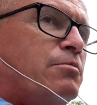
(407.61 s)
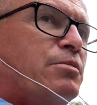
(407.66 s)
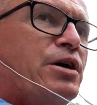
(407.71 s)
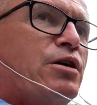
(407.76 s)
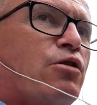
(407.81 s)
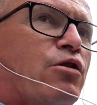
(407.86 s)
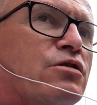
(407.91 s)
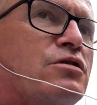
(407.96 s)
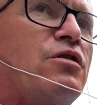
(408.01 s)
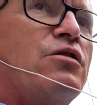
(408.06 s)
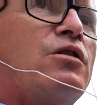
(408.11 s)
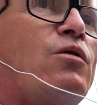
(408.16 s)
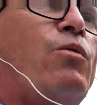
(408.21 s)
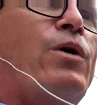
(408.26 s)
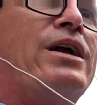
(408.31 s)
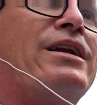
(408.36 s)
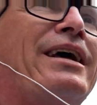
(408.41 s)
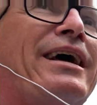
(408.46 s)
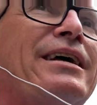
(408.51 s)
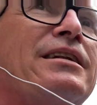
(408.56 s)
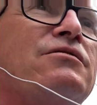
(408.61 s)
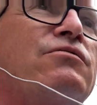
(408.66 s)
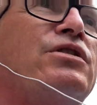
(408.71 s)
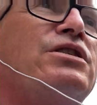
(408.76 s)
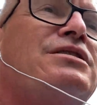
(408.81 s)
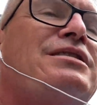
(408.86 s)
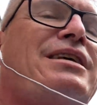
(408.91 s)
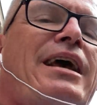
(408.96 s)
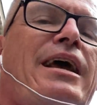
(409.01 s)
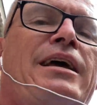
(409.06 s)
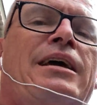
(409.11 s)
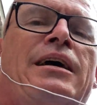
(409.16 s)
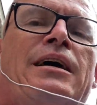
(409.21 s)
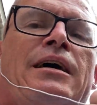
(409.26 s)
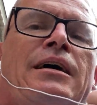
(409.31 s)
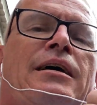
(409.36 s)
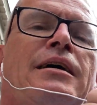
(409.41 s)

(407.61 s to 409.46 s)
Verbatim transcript: Because on the one hand we say